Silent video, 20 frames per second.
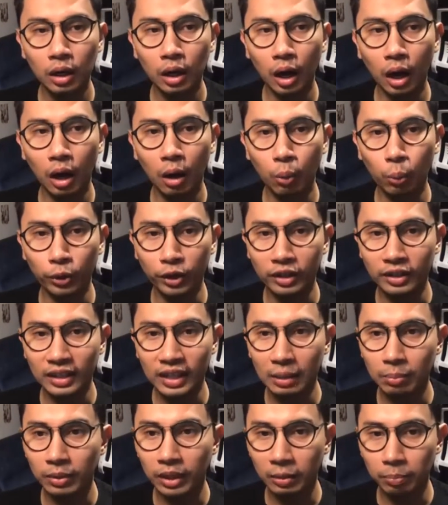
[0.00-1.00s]
We're
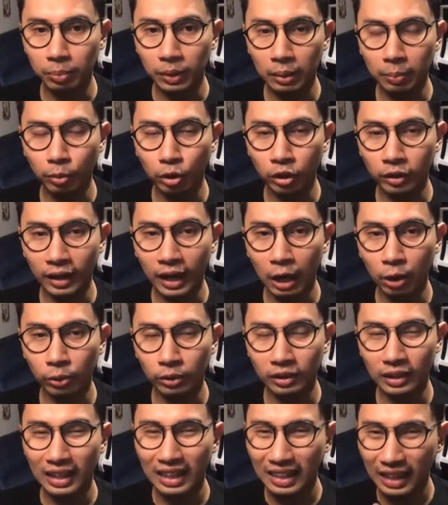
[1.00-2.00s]
enabling people in how
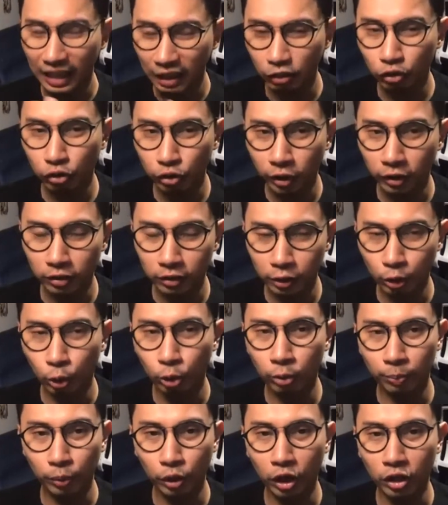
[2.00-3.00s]
they can start their
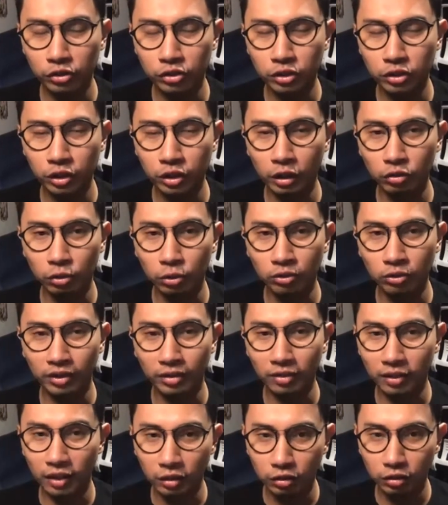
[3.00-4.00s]
own projects
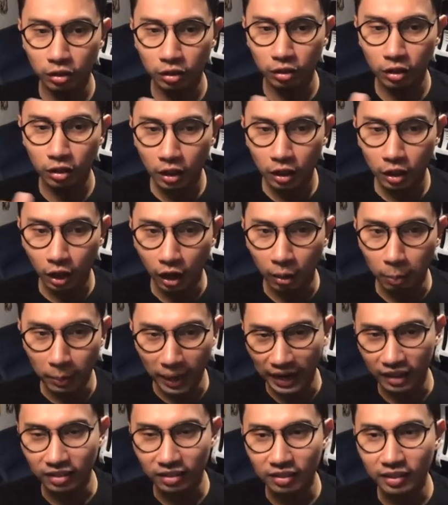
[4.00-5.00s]
using this
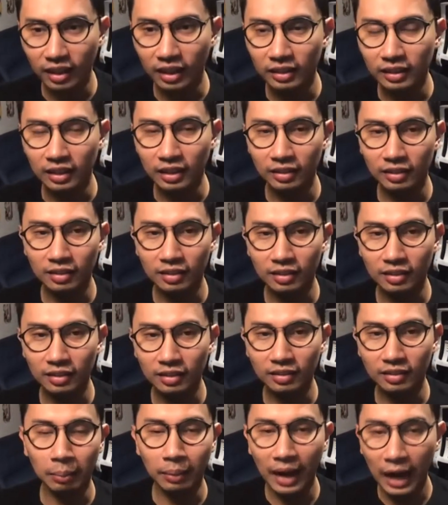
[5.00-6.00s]
mindset, and at the
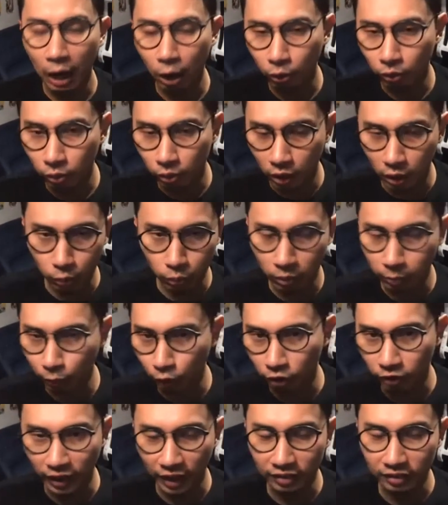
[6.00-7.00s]
same time, how can we
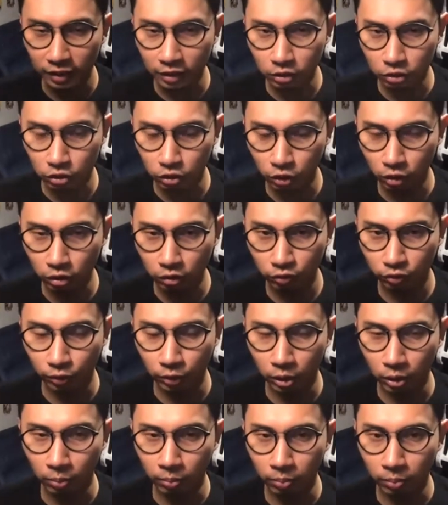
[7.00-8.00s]
progress it just
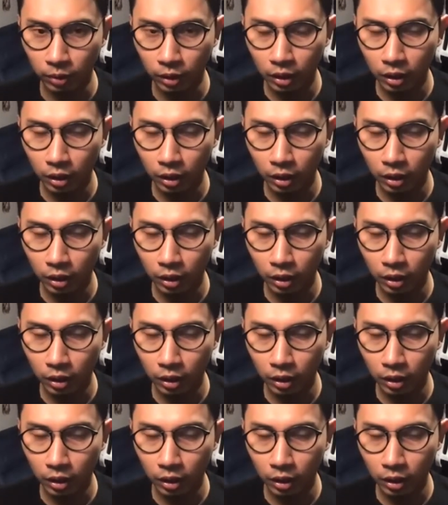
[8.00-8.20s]
from